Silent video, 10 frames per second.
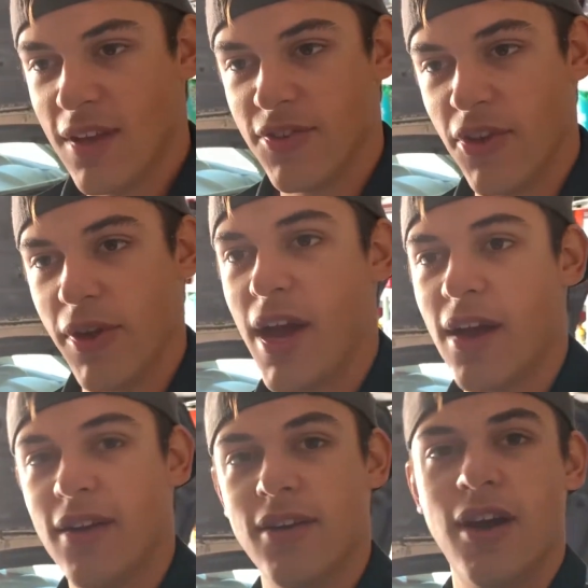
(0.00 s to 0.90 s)
So
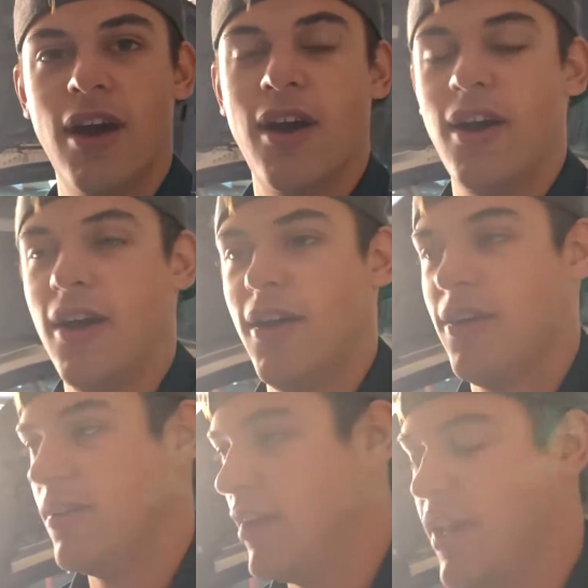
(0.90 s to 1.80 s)
yeah,
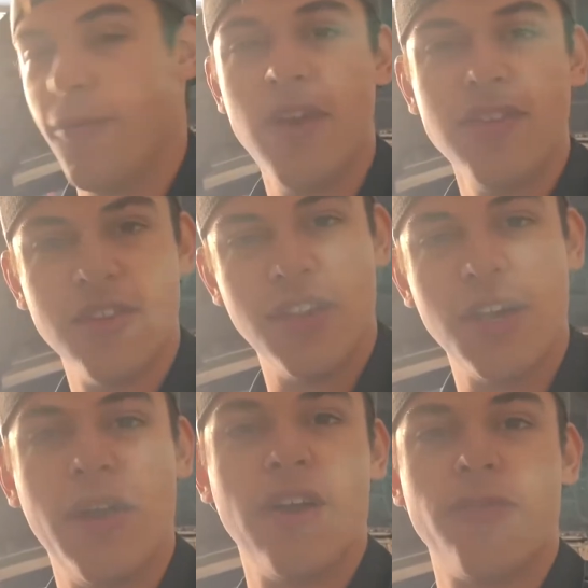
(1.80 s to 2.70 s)
anyways,
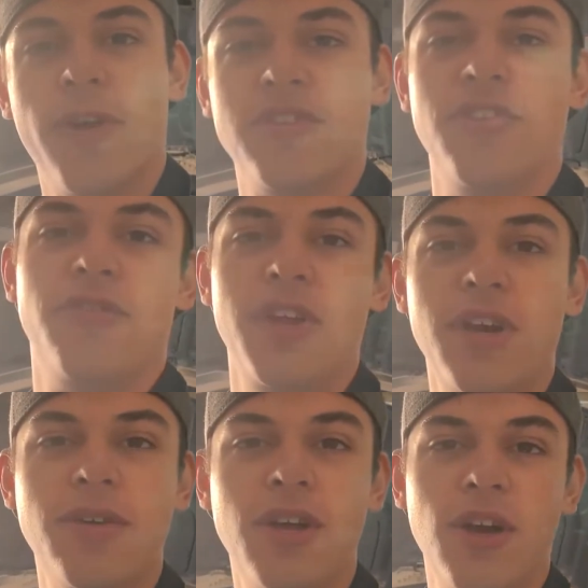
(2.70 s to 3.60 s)
thank you guys for watching this
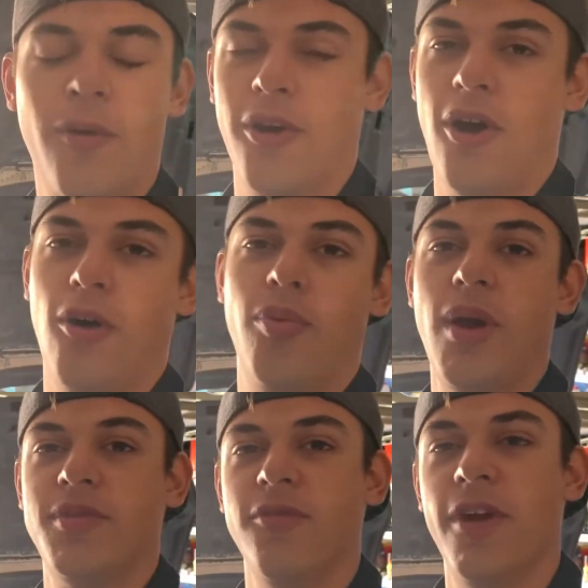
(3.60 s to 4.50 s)
video. We're all
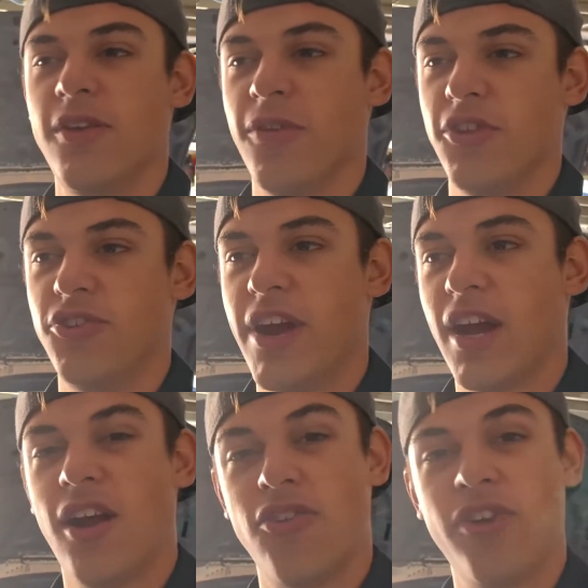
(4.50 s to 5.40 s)
prepped and ready for the
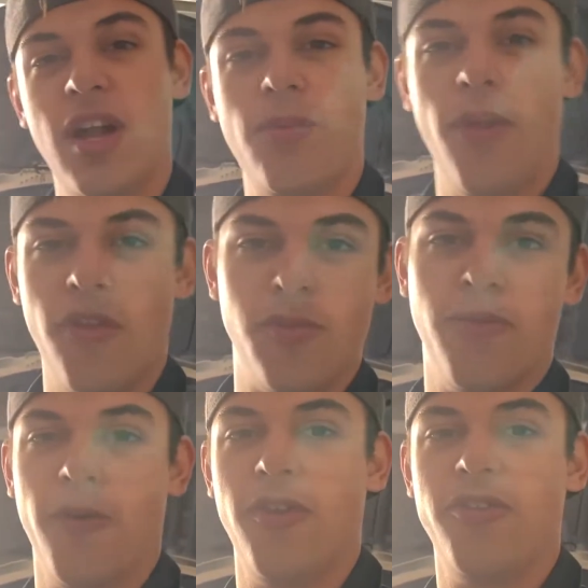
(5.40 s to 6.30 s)
track. I'll try and upload this
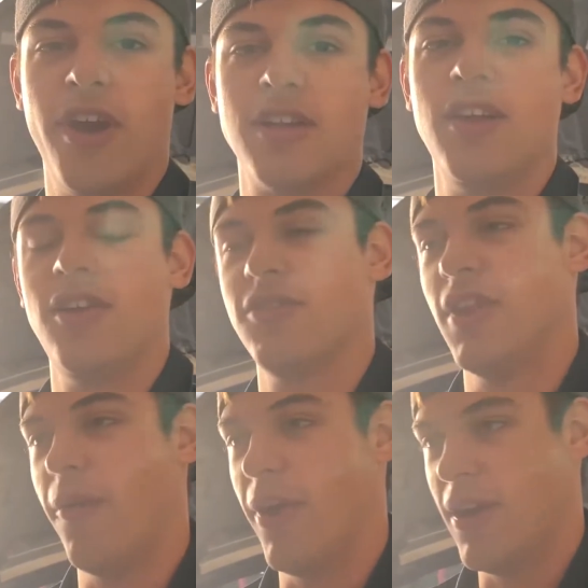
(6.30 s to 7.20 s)
before the track day, so
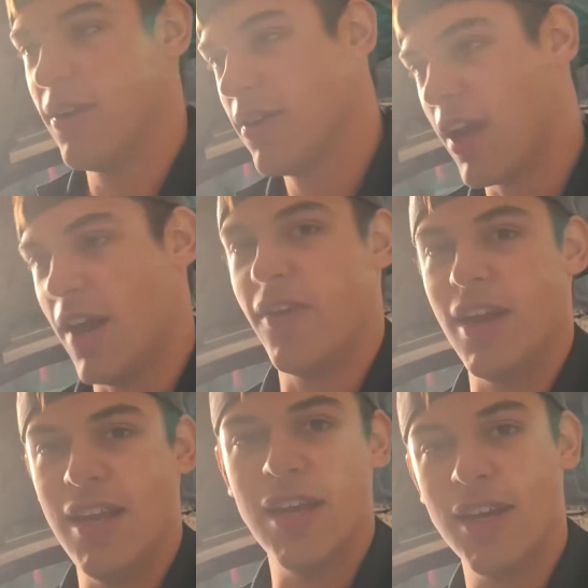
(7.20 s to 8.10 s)
that way I can have an
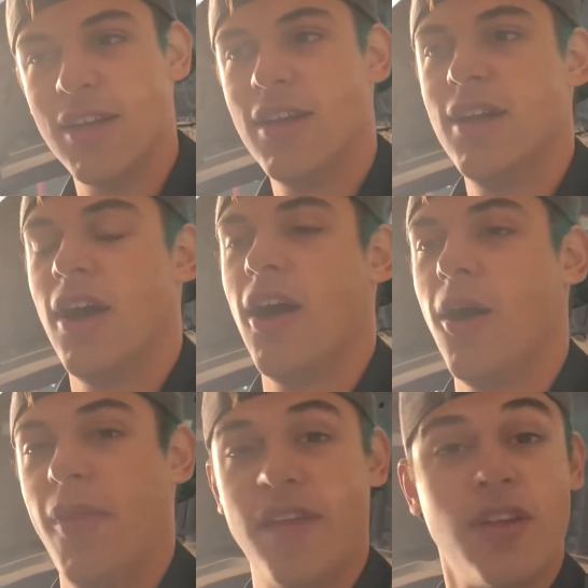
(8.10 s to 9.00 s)
idea.
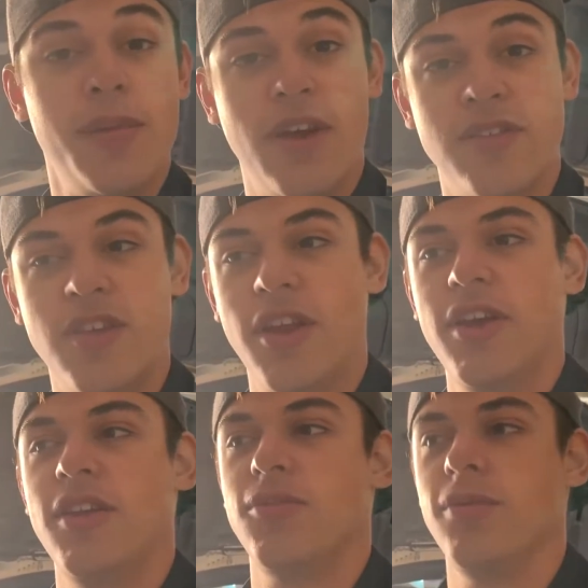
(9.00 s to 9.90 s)
And that's gonna be on
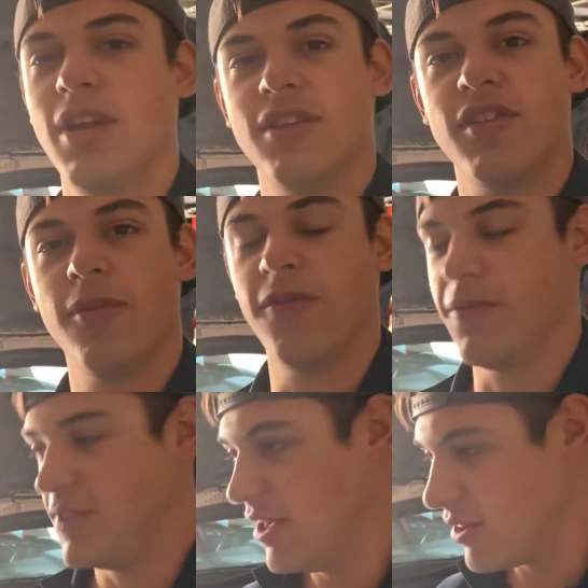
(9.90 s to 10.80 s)
Sunday this week, December
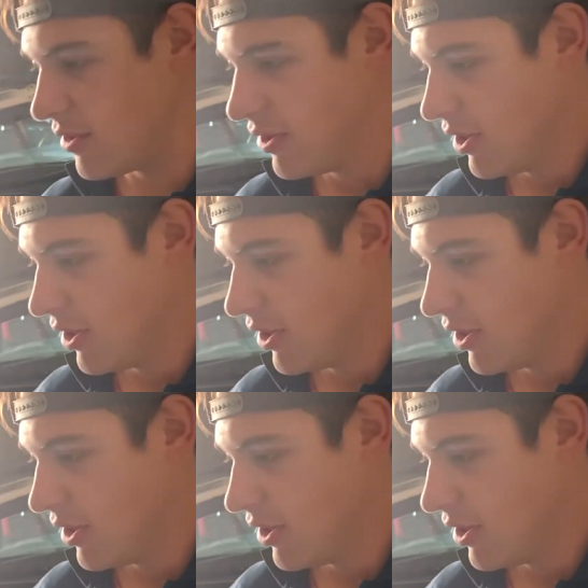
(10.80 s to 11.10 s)
15th.